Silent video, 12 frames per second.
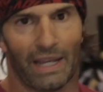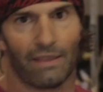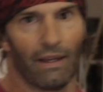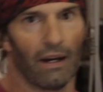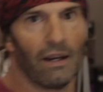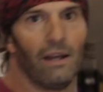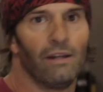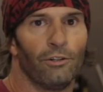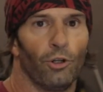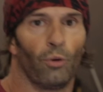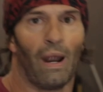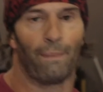get there,
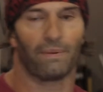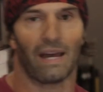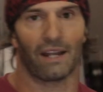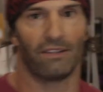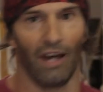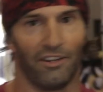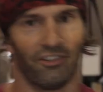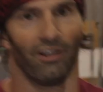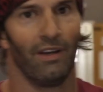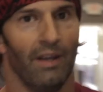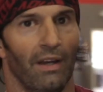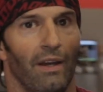no rep, got a touch.
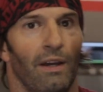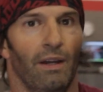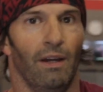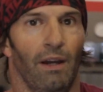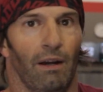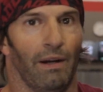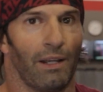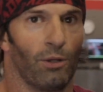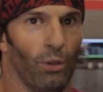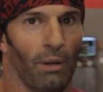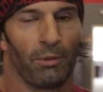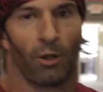All right,
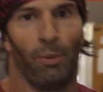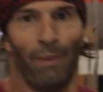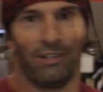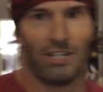cool. I'm gonna go put my